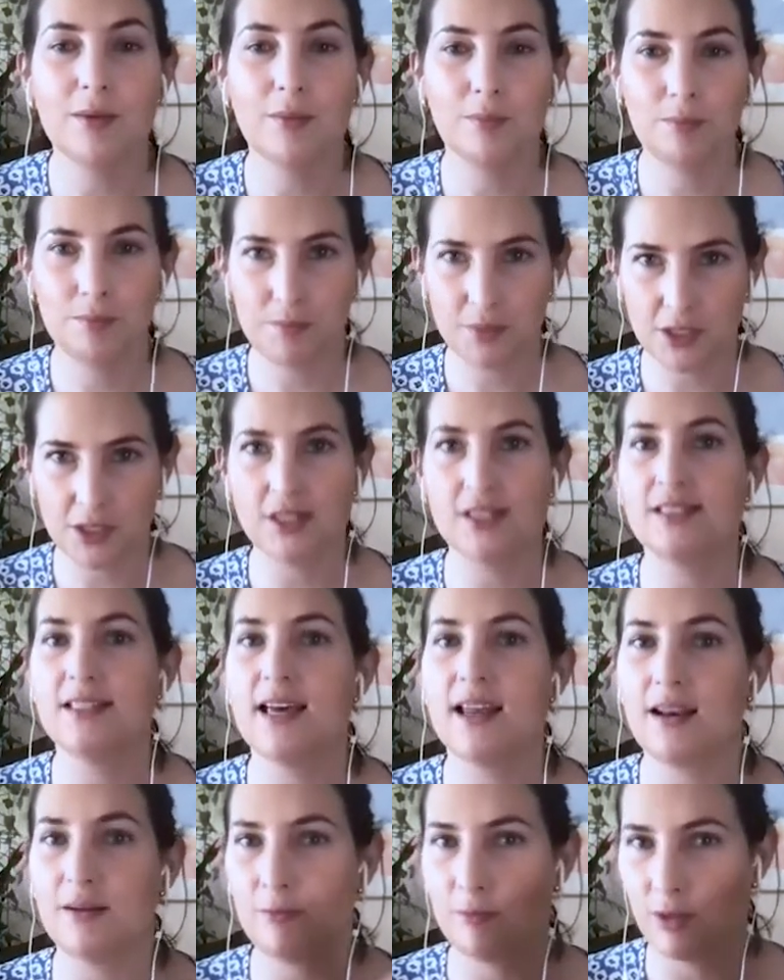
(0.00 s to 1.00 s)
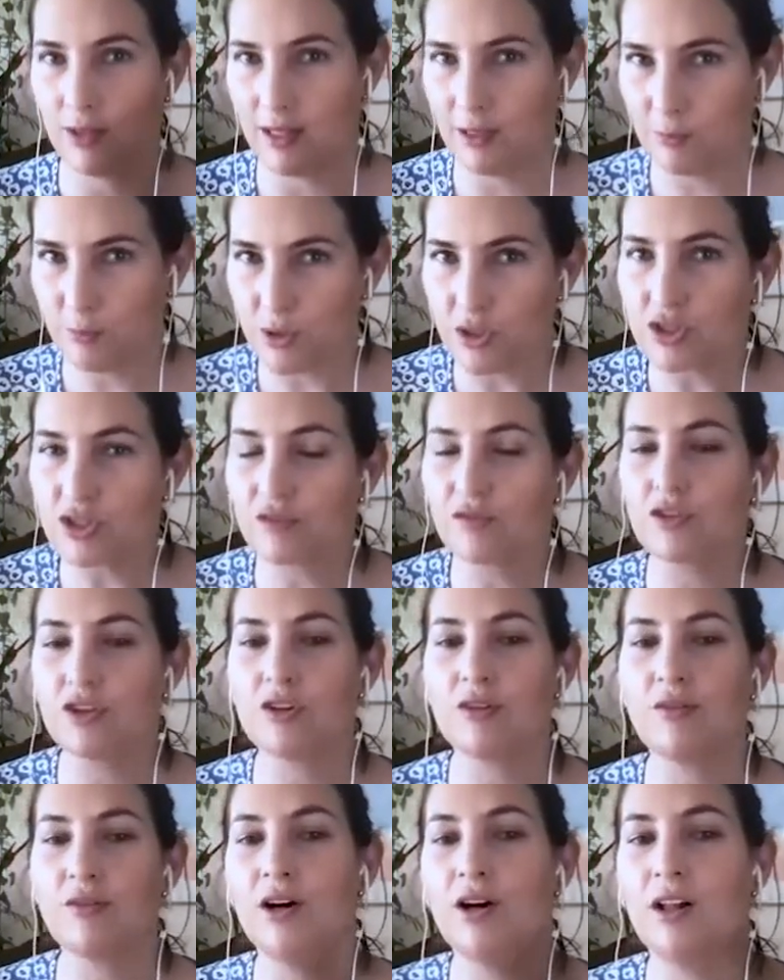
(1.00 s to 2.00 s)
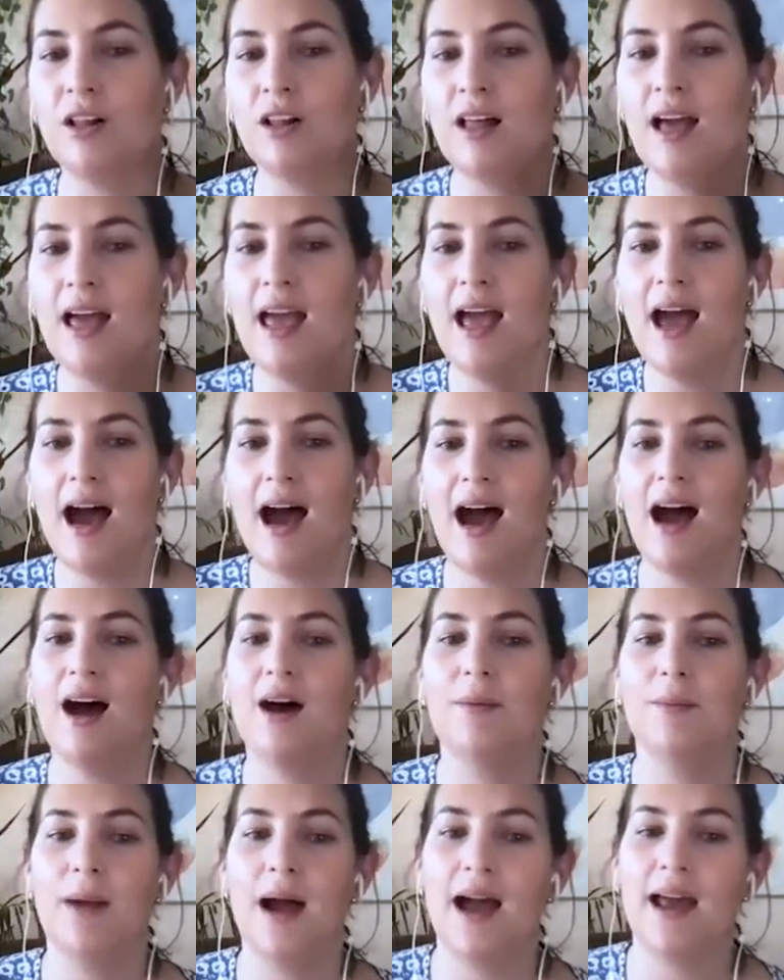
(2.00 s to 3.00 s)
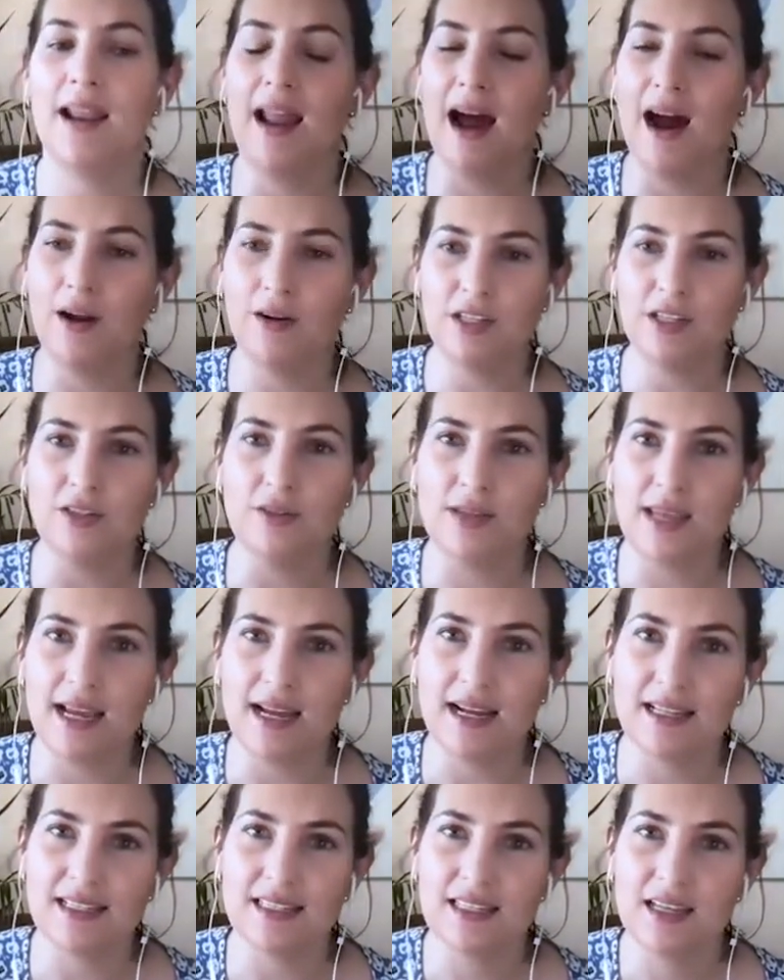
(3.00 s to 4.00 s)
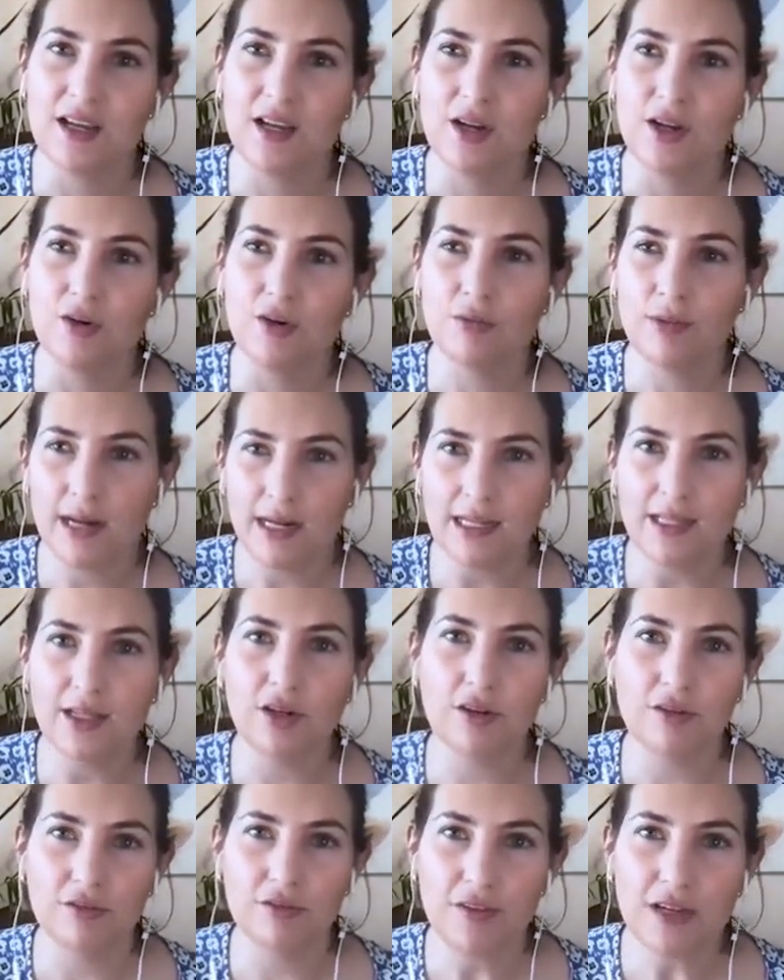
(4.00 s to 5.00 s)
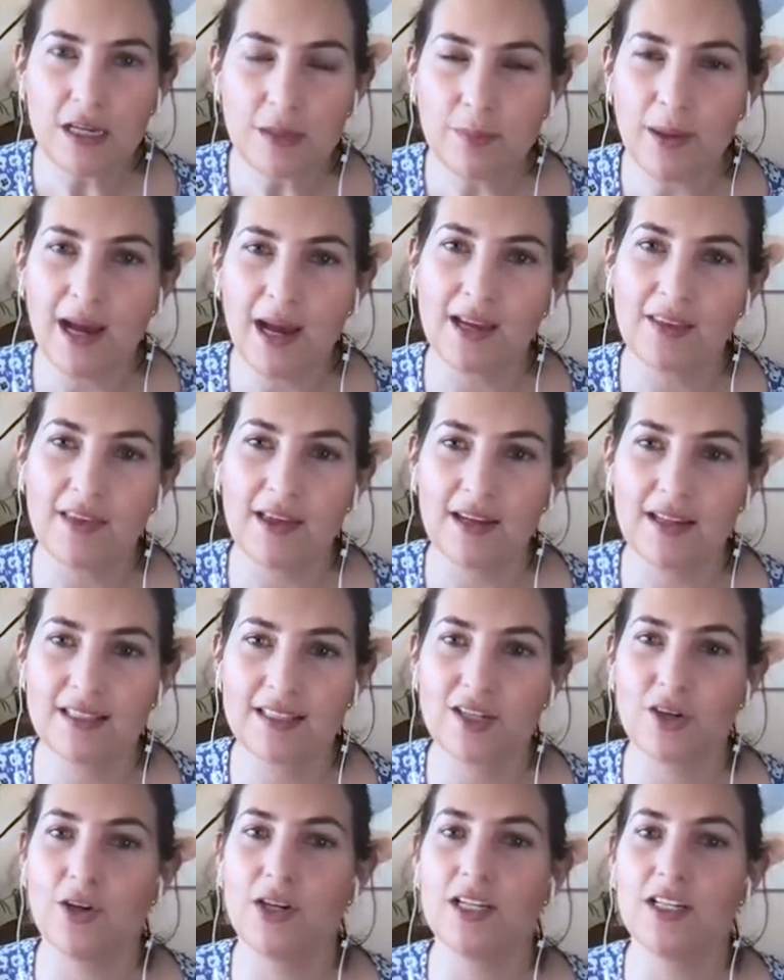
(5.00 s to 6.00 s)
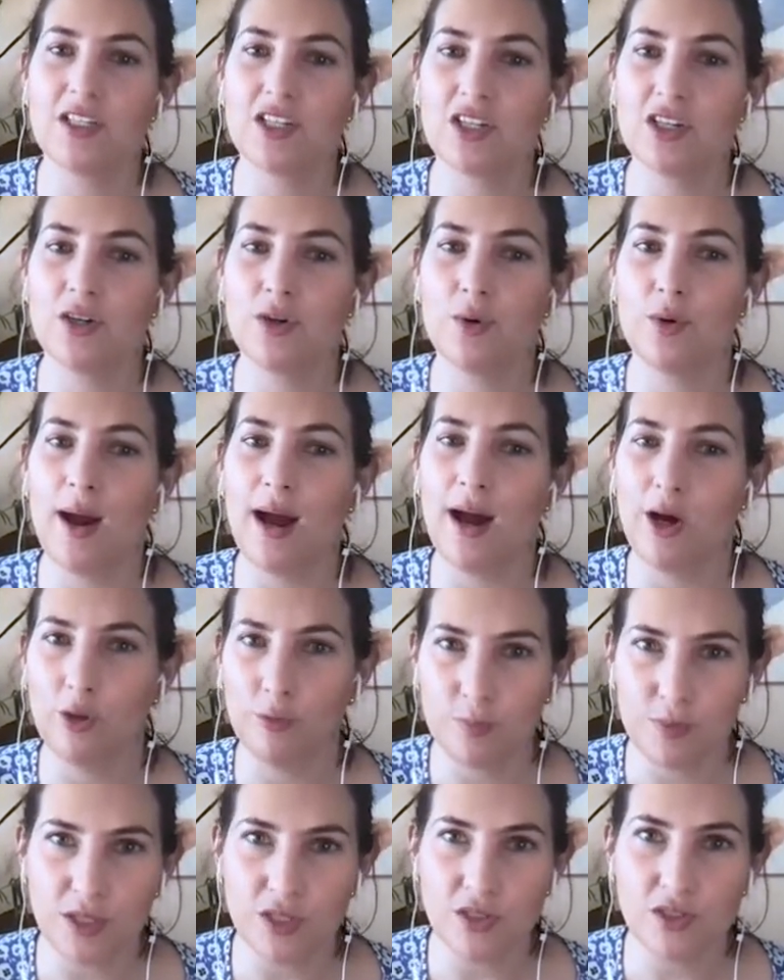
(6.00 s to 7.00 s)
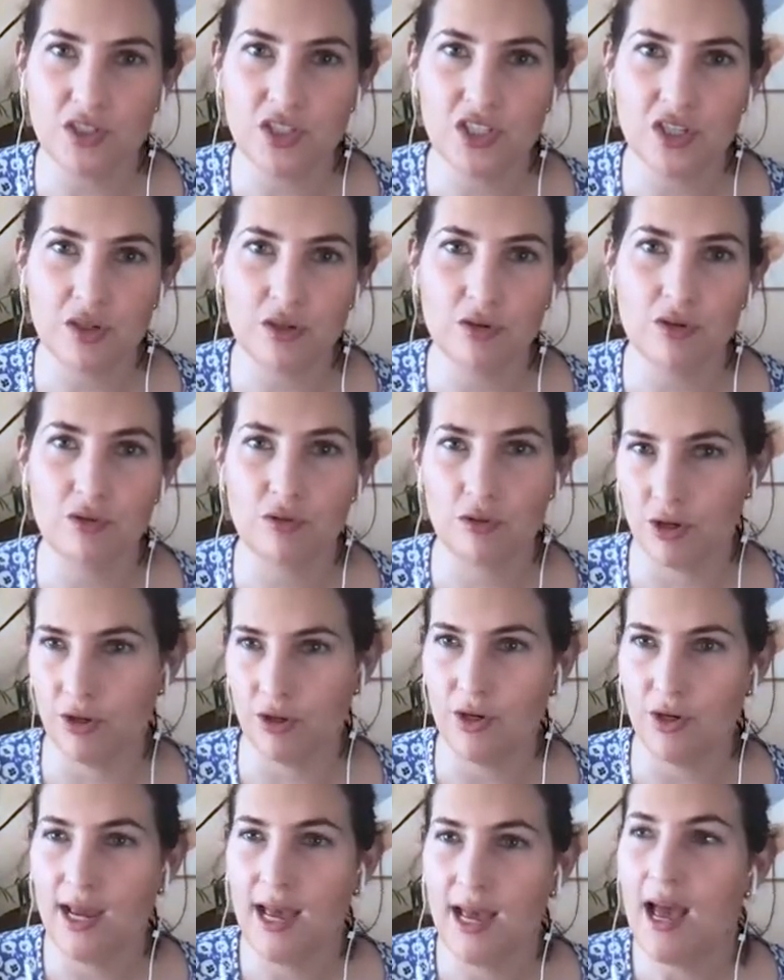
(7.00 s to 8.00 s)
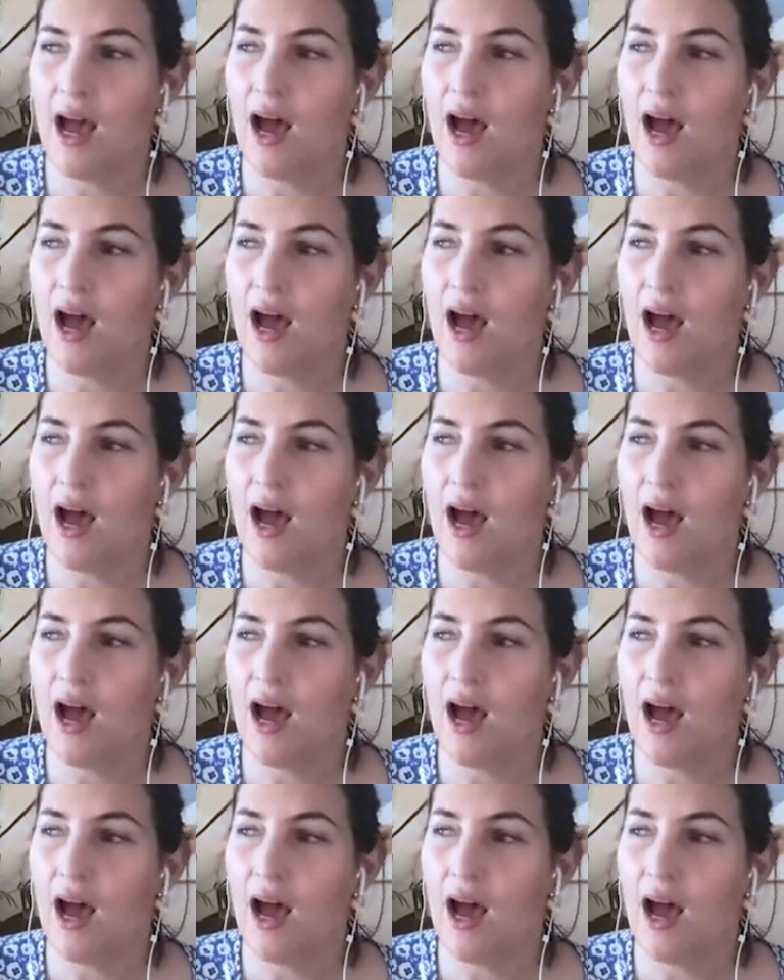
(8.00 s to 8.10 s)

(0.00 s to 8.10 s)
Because that will help you shift your role. And how do you get really good feedback that is going to help you to grow?